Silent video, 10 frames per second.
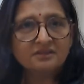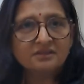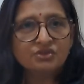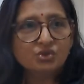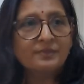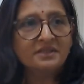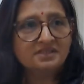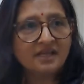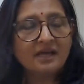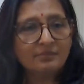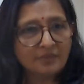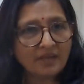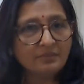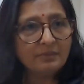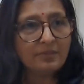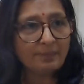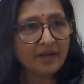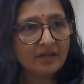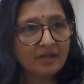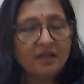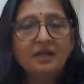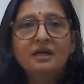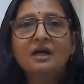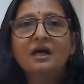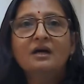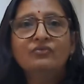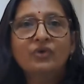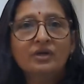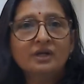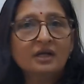instruments, they can be prepared for